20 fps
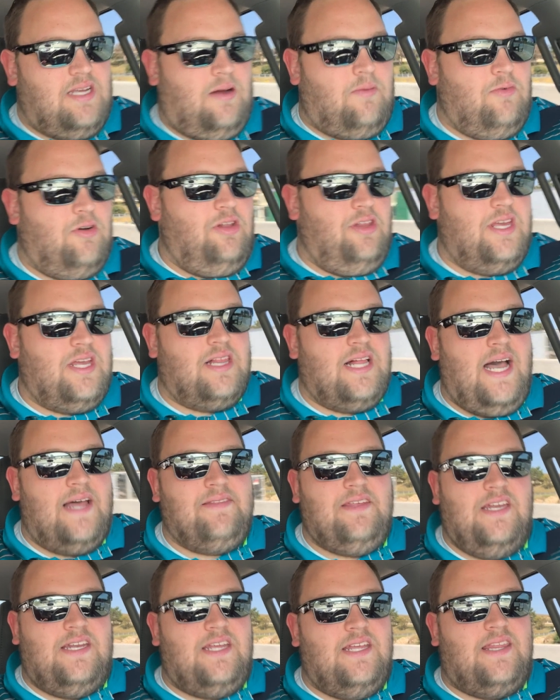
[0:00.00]
I'm really
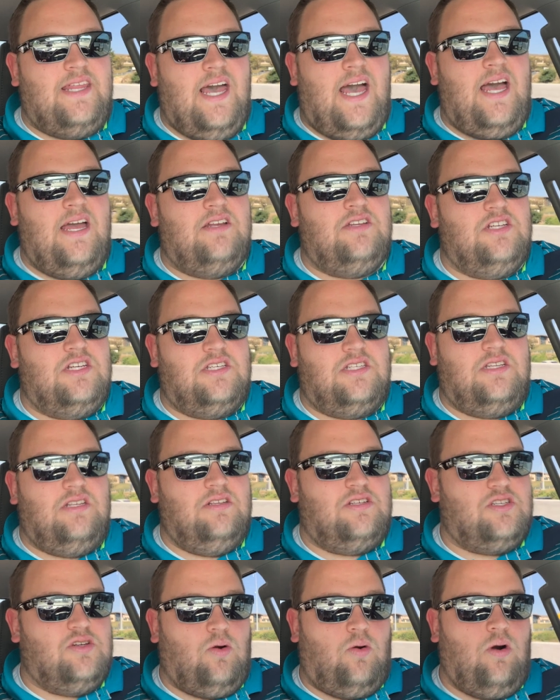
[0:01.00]
glad they did that, just
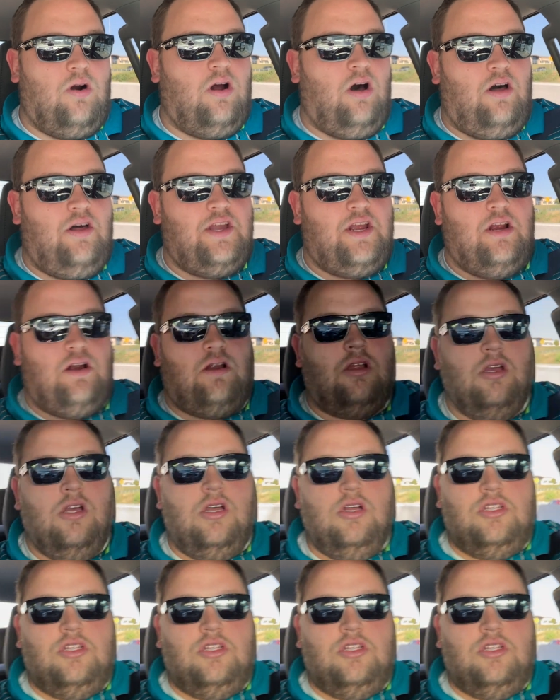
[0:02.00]
to store all your